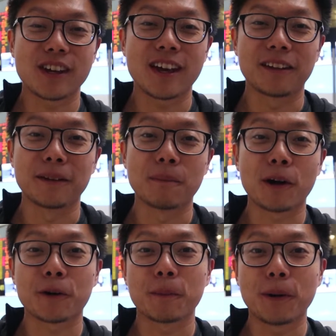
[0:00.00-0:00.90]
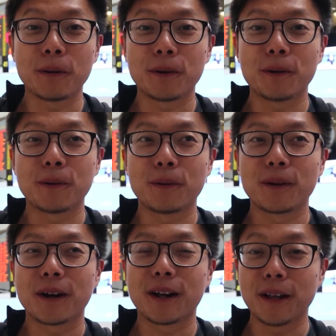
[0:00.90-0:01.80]
at the Marco Polo
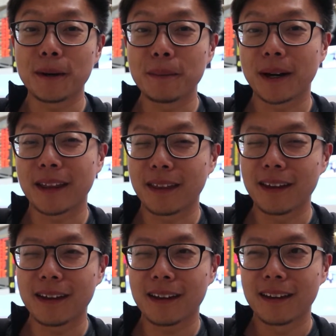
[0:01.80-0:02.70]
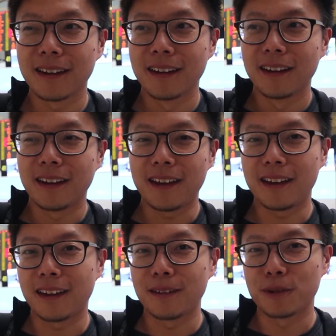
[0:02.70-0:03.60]
Club, I think.
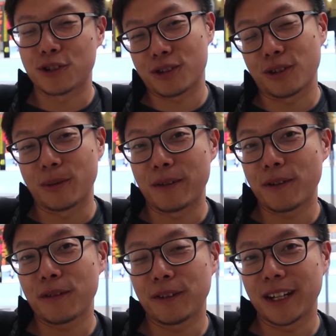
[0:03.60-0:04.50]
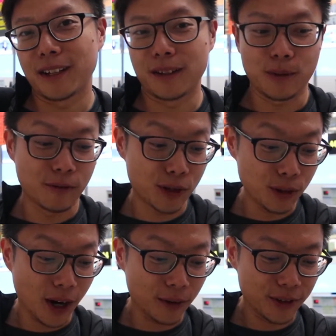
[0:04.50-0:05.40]
And we're just gonna wait for our flight. We have
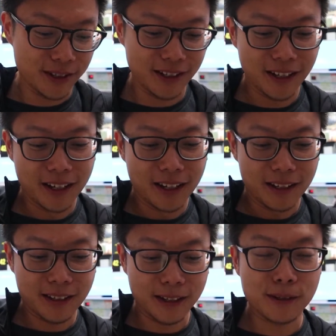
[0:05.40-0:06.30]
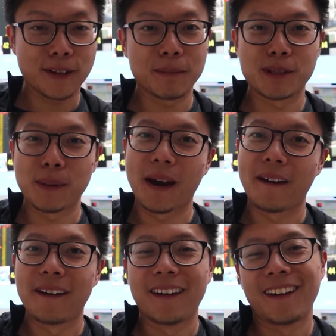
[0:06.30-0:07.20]
2 hours, tons of time to spare.
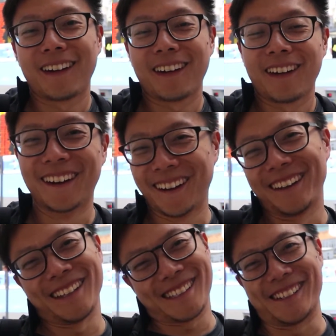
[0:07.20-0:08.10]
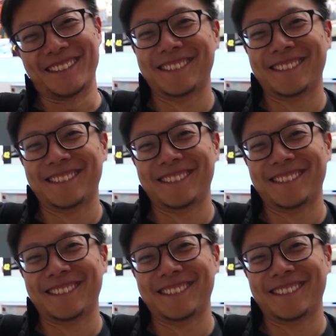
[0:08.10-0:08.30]
Let's go.